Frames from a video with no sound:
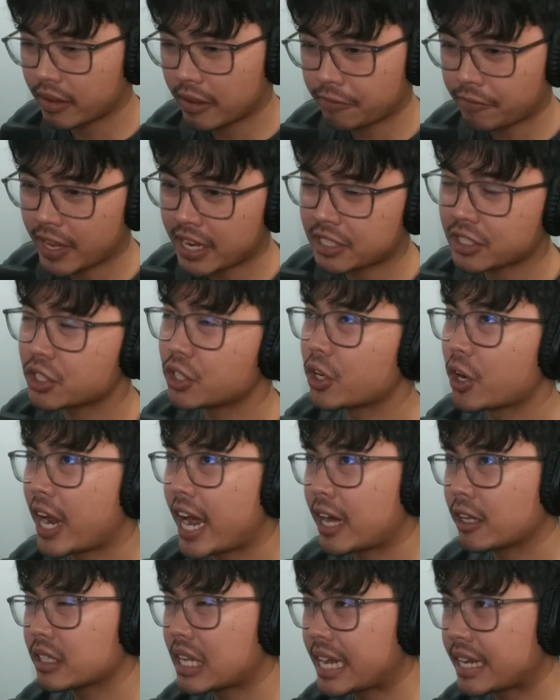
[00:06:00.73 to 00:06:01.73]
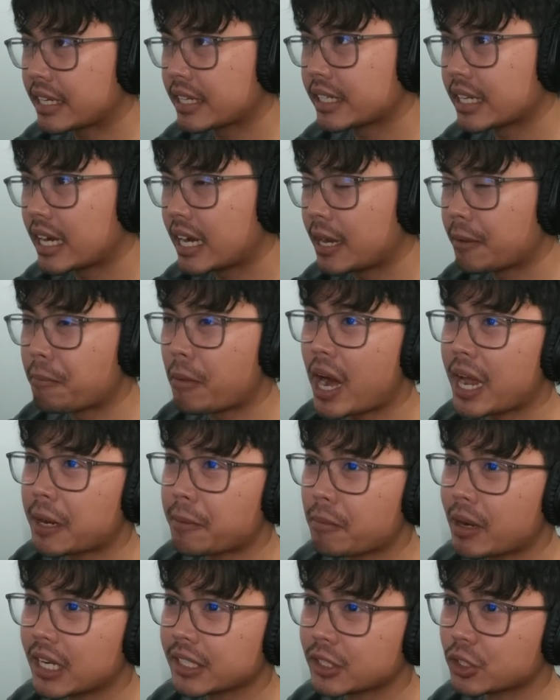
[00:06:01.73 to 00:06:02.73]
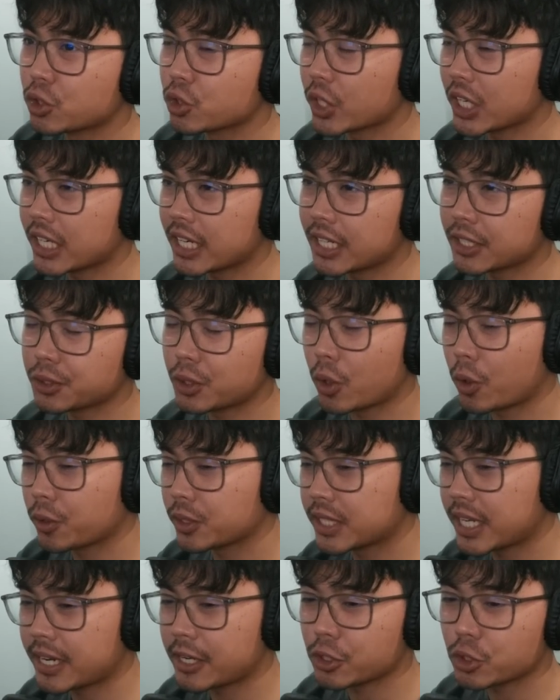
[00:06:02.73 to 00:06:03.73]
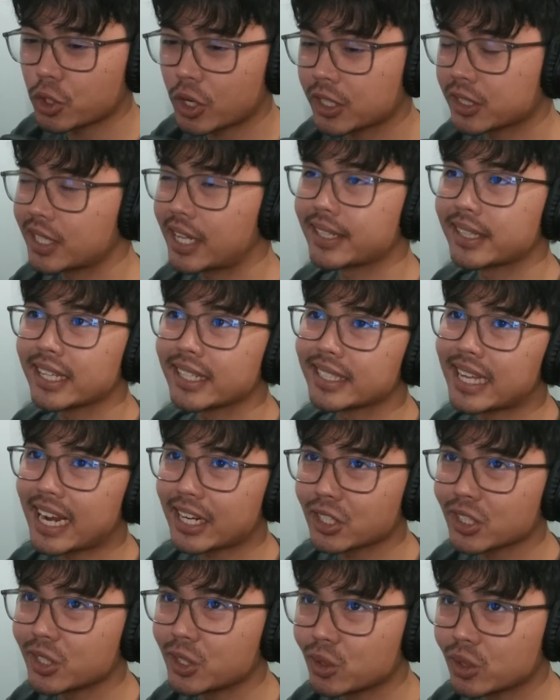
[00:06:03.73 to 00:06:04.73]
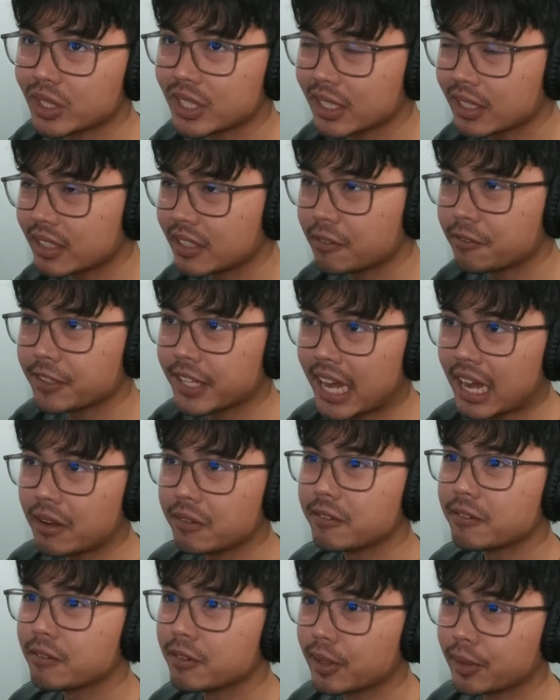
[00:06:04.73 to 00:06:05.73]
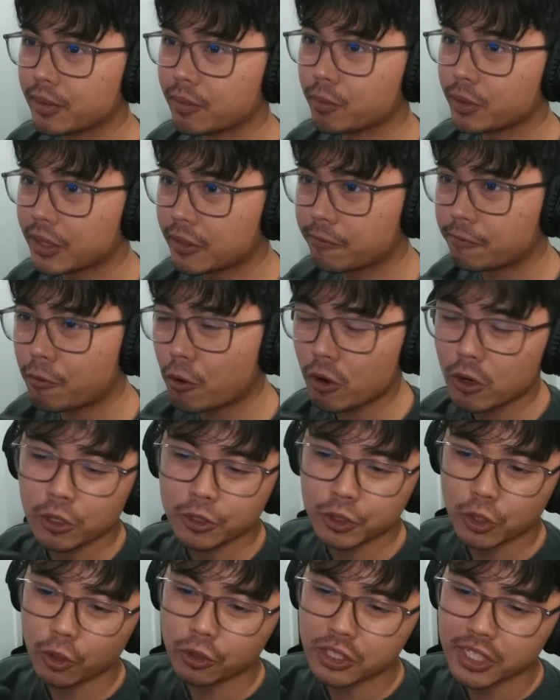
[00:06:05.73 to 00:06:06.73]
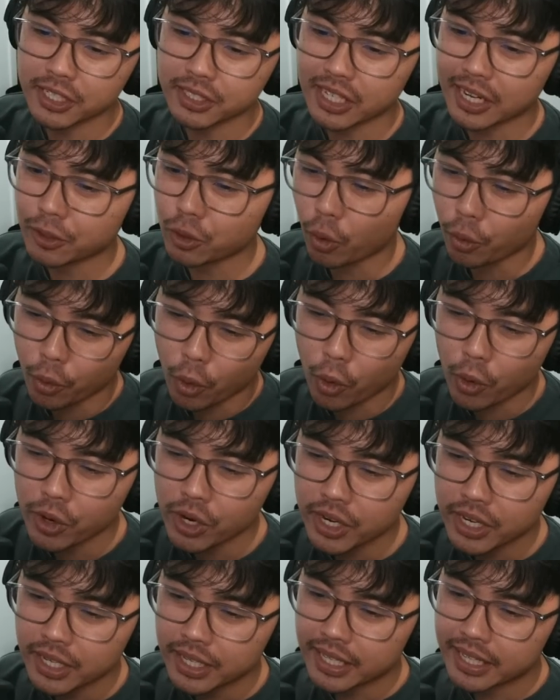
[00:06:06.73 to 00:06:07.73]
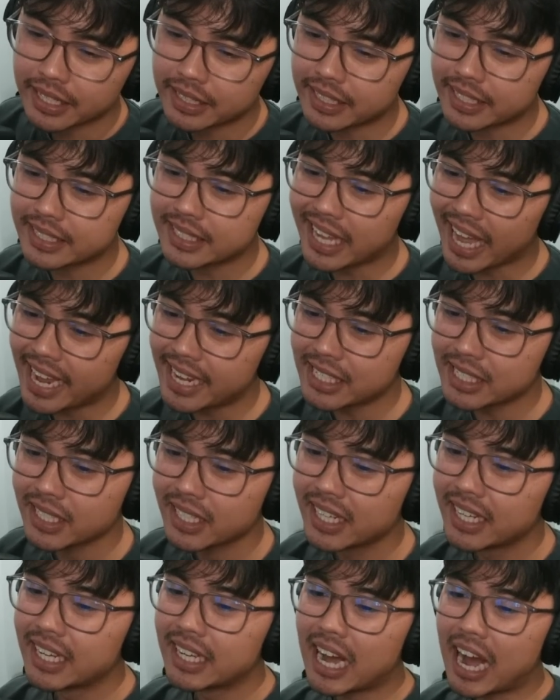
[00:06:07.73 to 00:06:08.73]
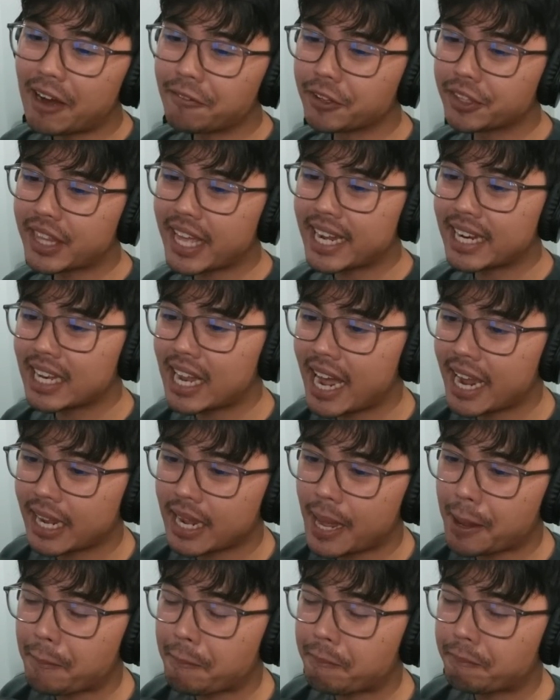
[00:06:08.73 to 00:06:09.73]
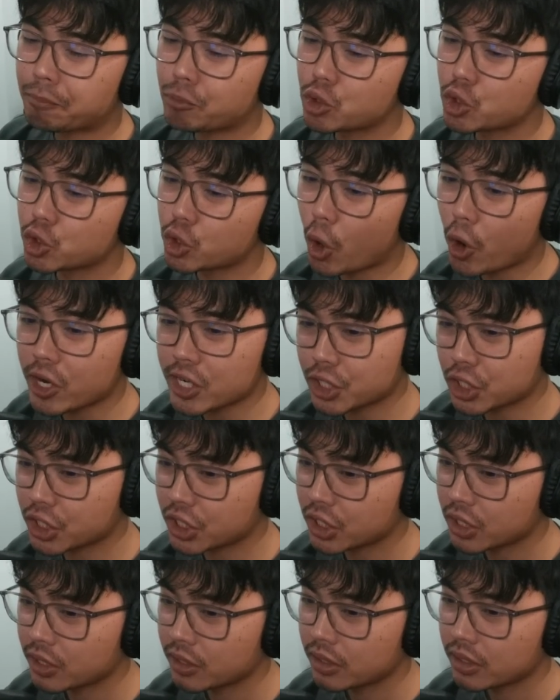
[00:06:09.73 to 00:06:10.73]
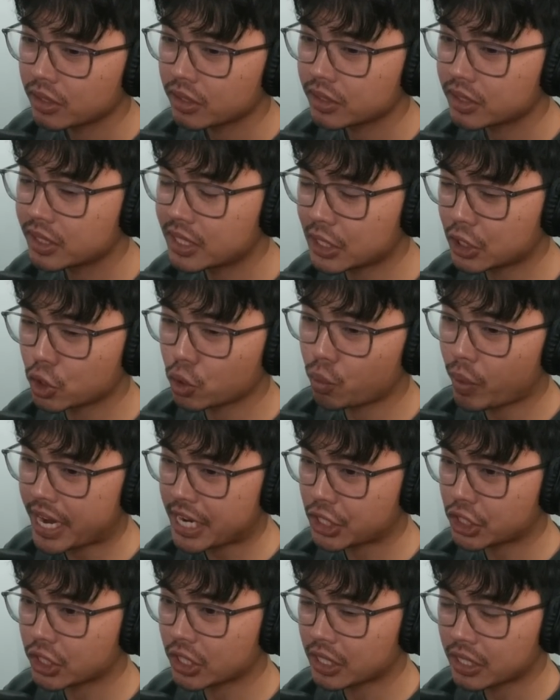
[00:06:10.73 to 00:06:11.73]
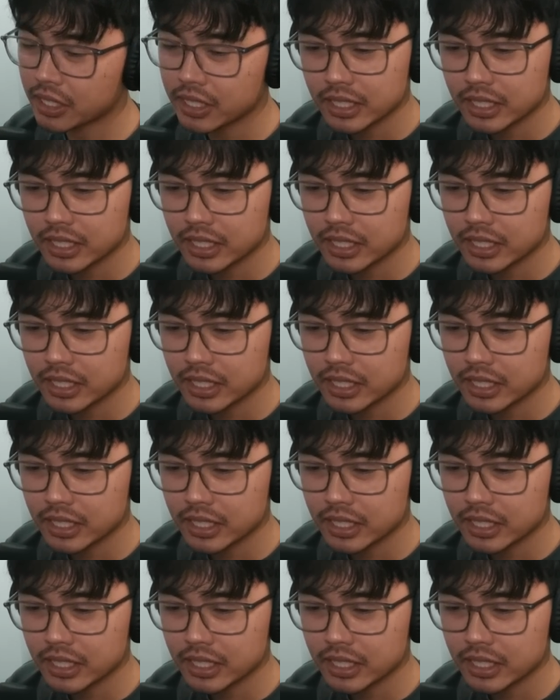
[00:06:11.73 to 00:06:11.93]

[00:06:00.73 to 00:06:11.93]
effects. You know how like Mighty Mask is treated as Goten and Trunks, like there's actually utility for that with the 4-cost Gotenks. I don't know in this case, other than like a search situation